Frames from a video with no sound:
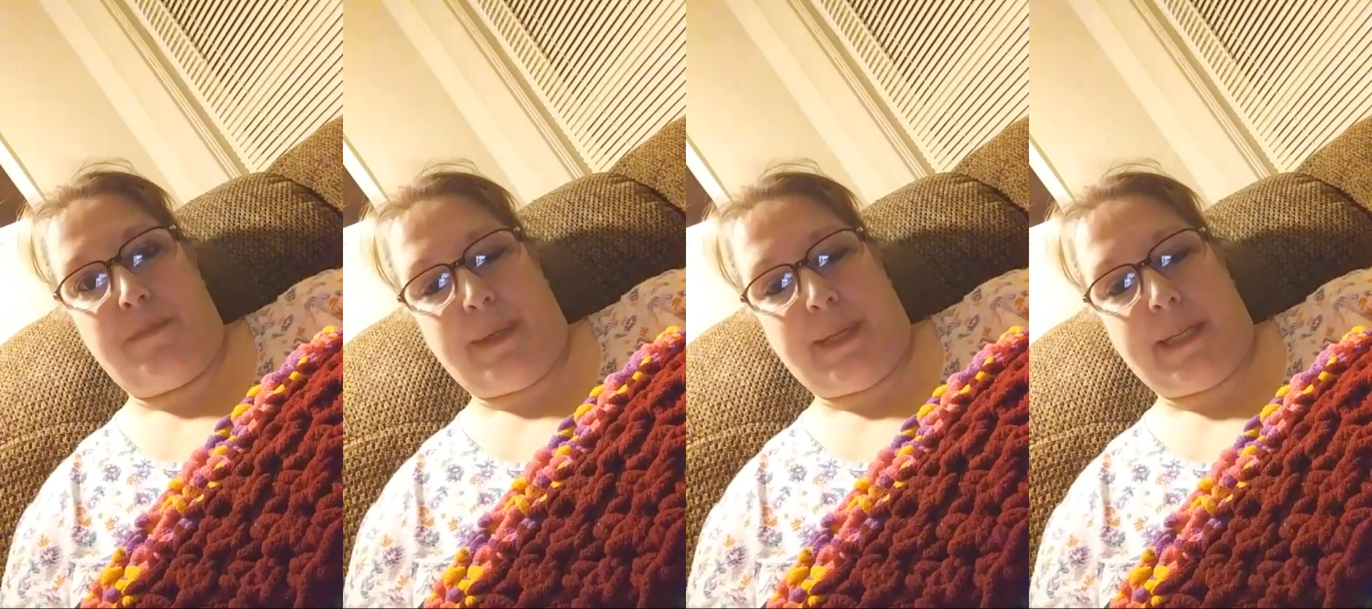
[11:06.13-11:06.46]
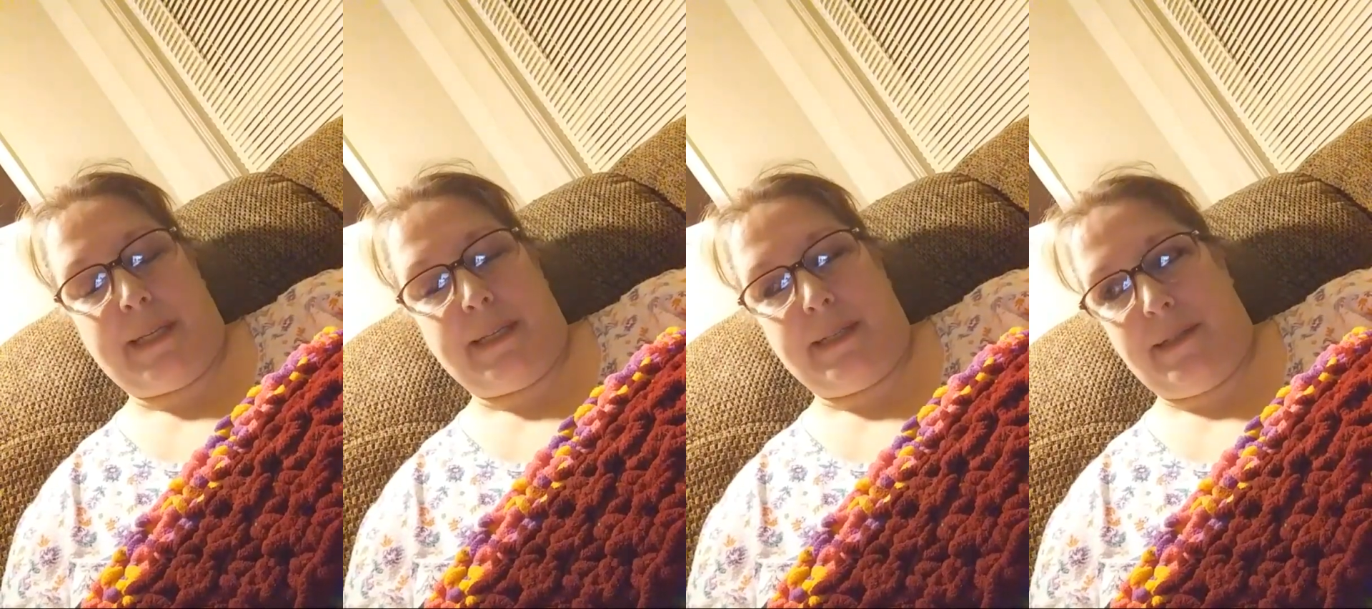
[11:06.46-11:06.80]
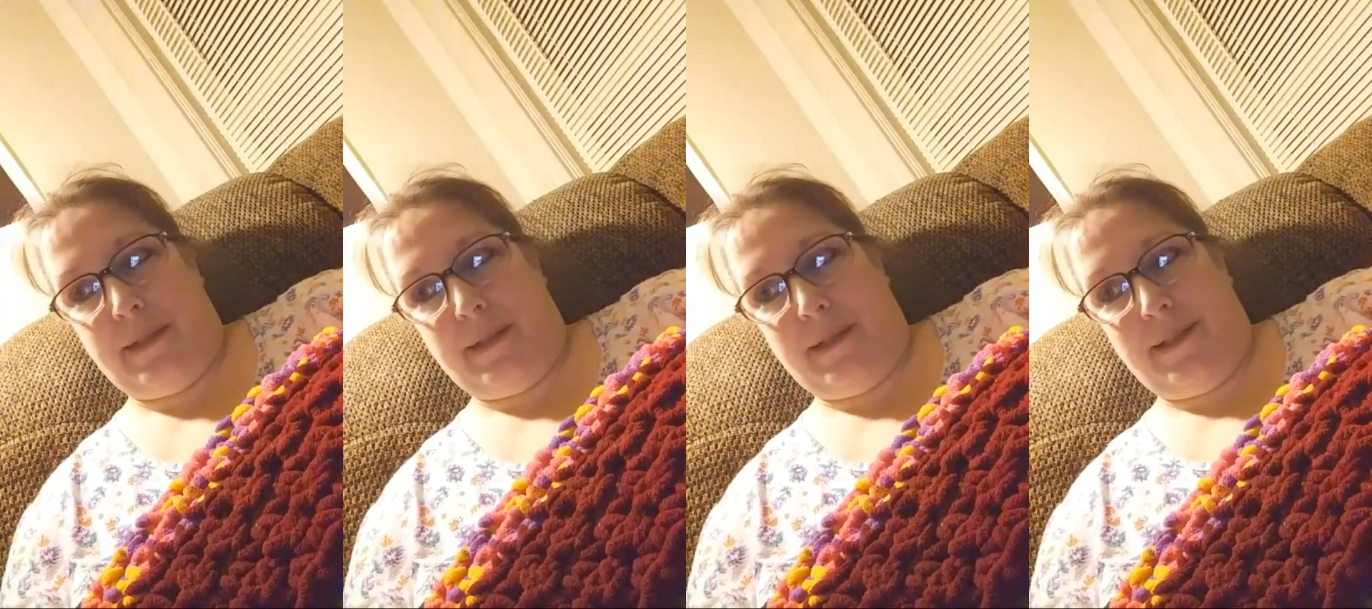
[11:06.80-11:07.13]
be
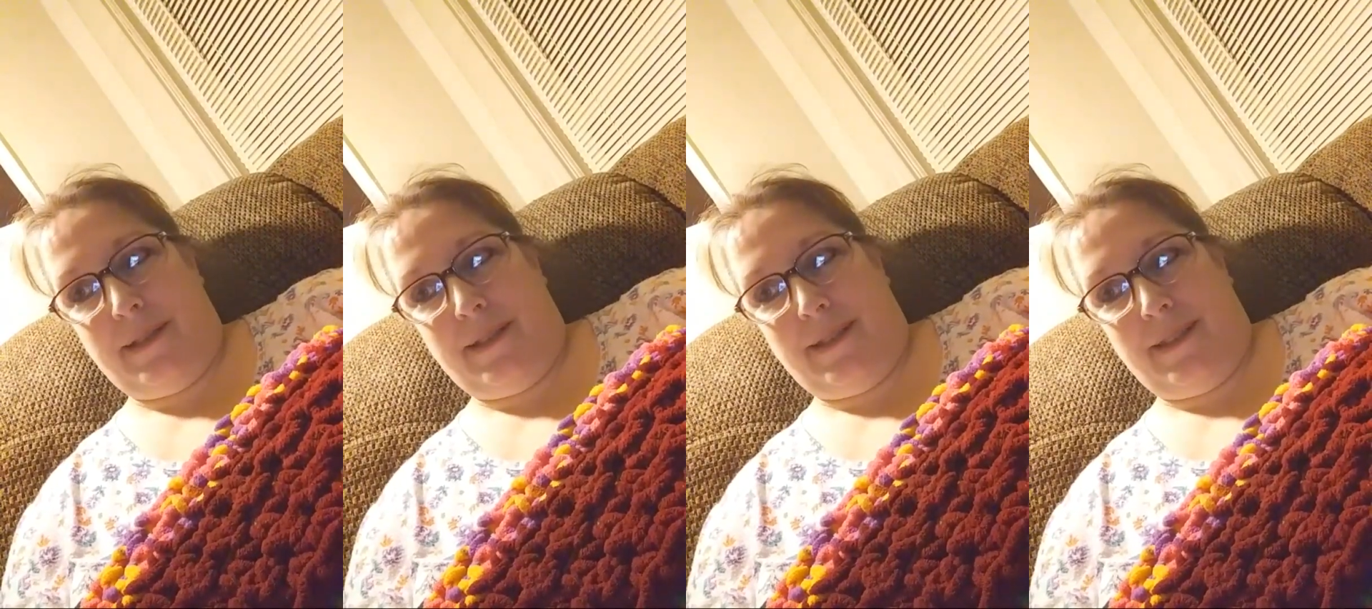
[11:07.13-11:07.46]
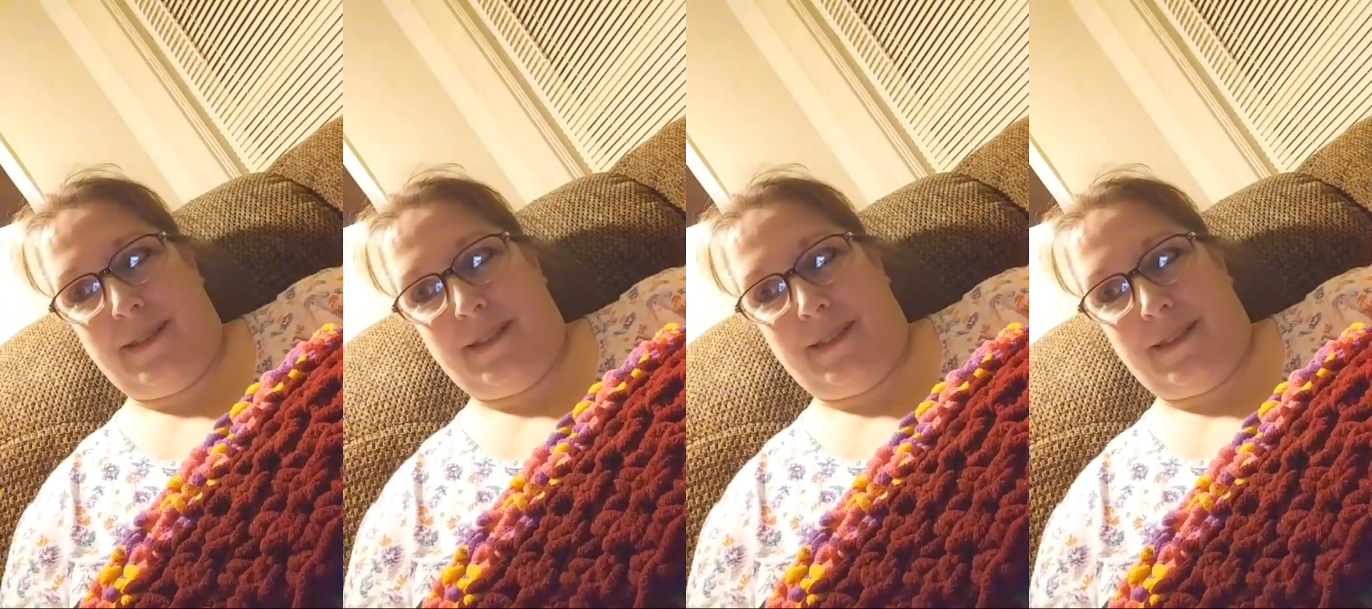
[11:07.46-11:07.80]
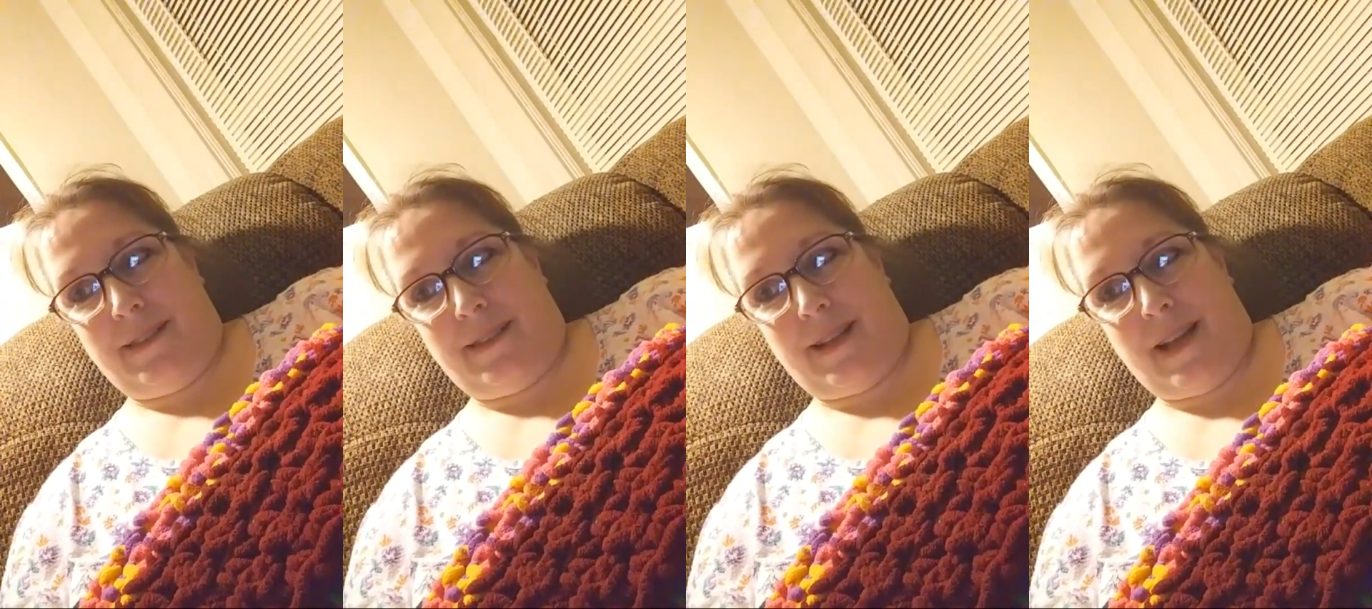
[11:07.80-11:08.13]

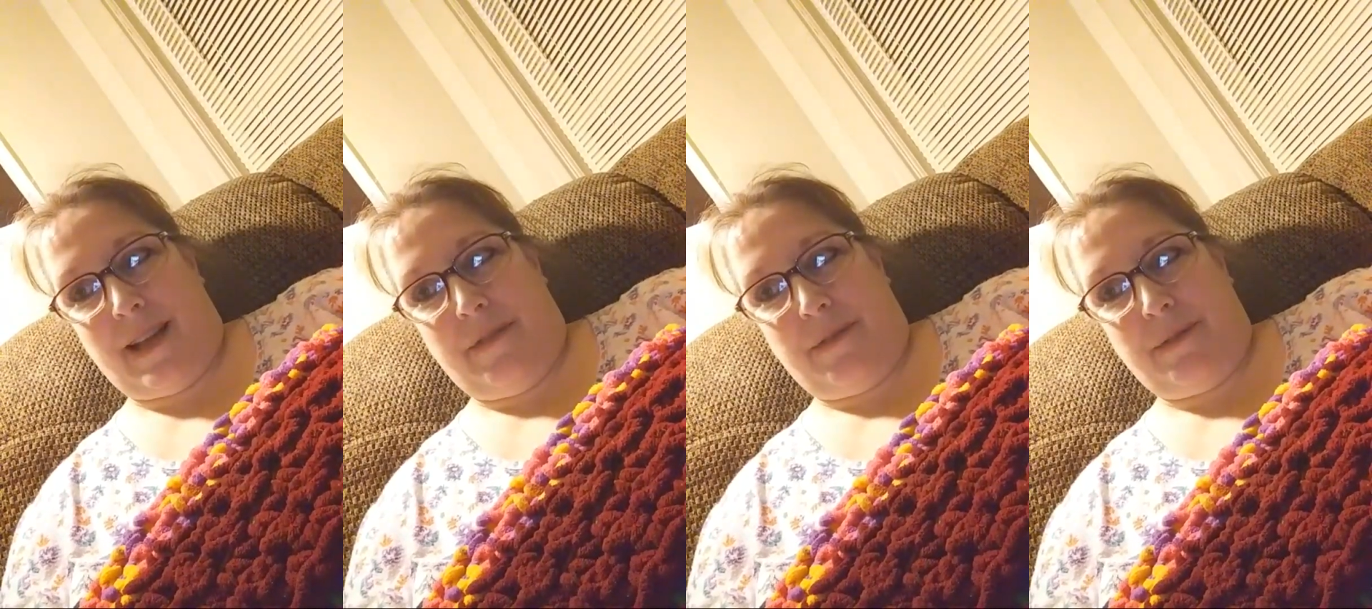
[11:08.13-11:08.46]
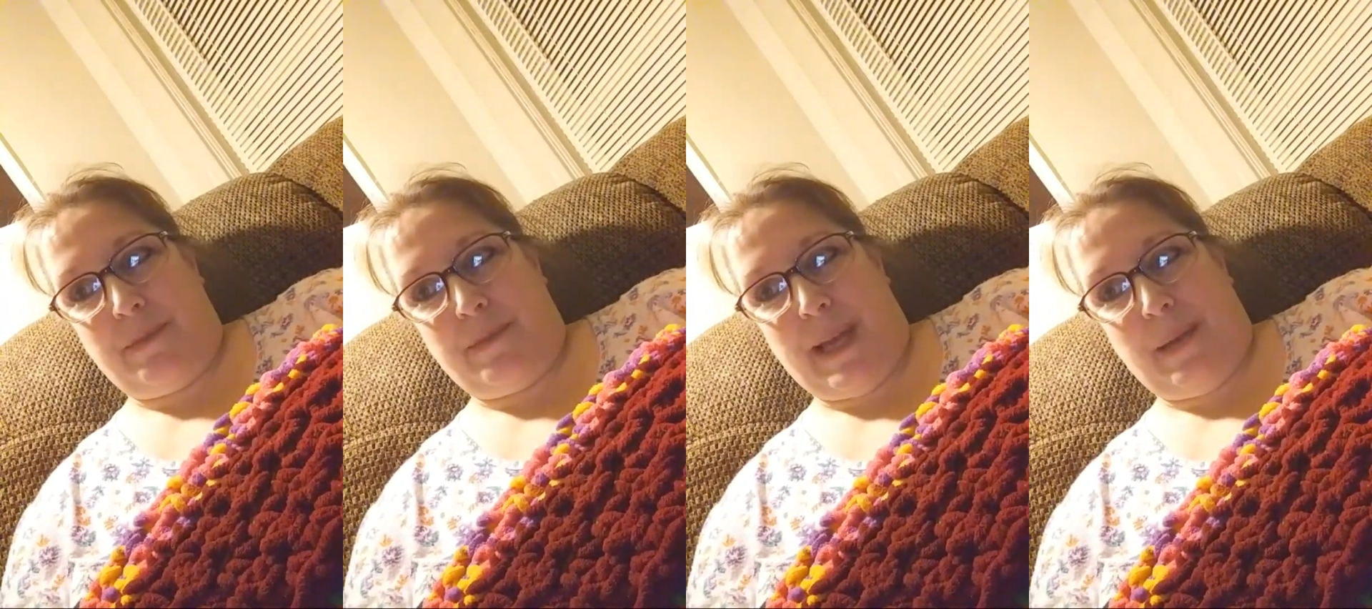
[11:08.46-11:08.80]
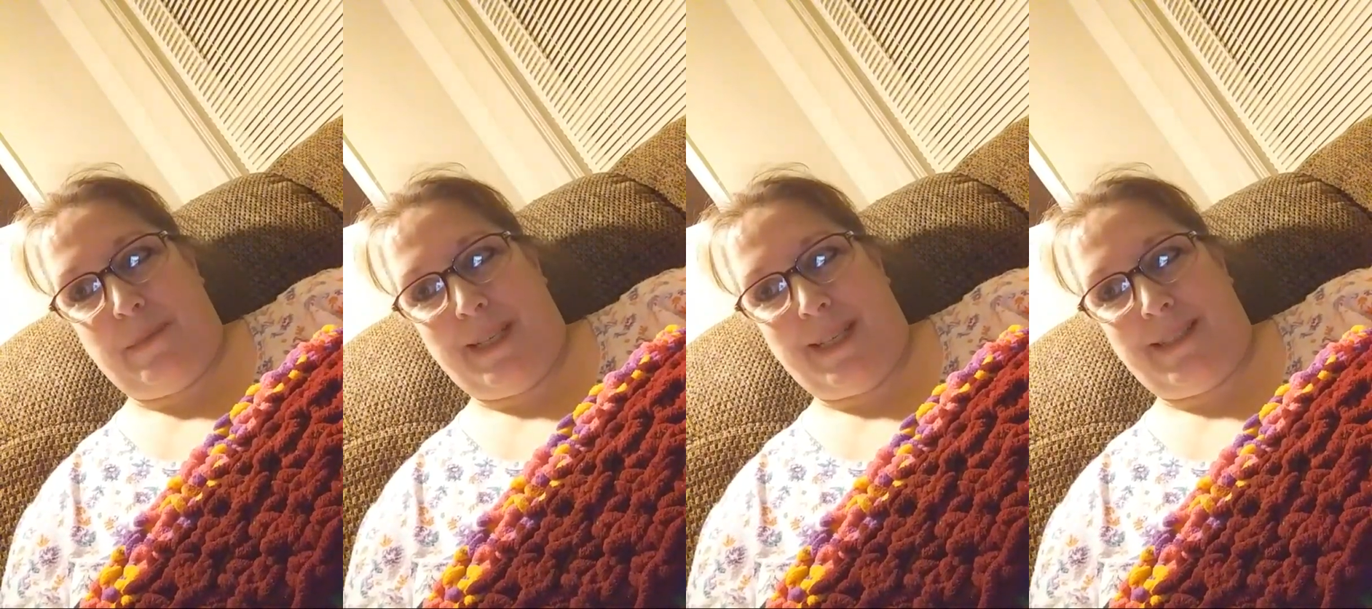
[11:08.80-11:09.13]
to have those
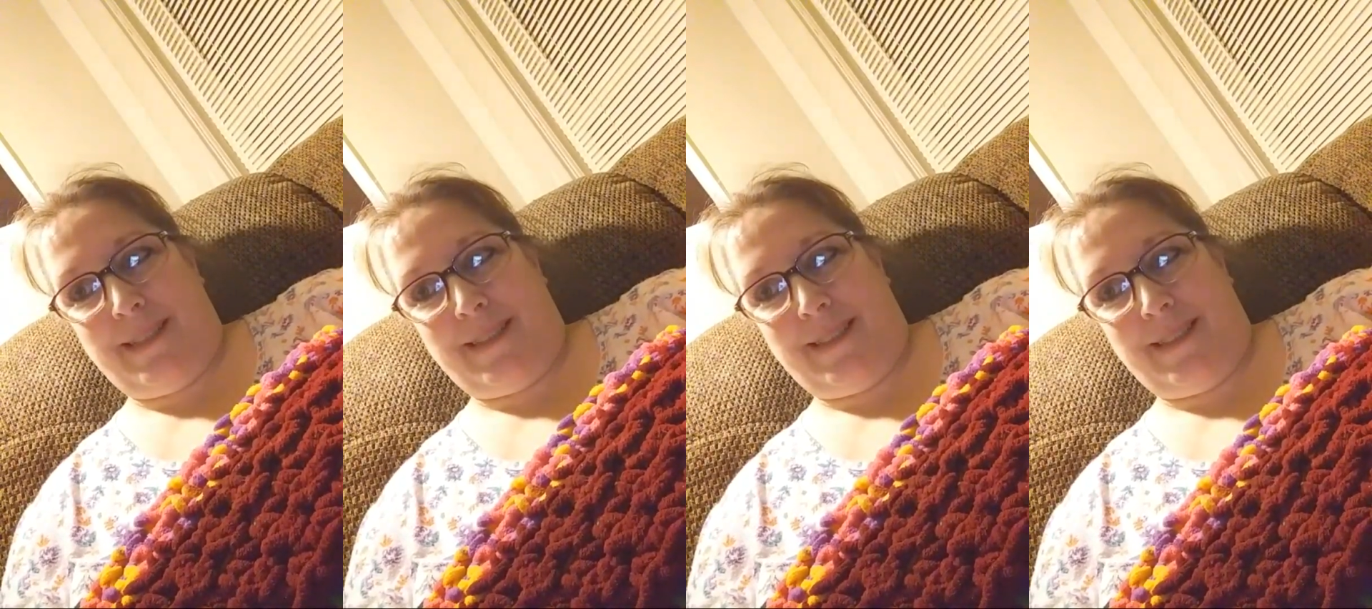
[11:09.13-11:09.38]
babies.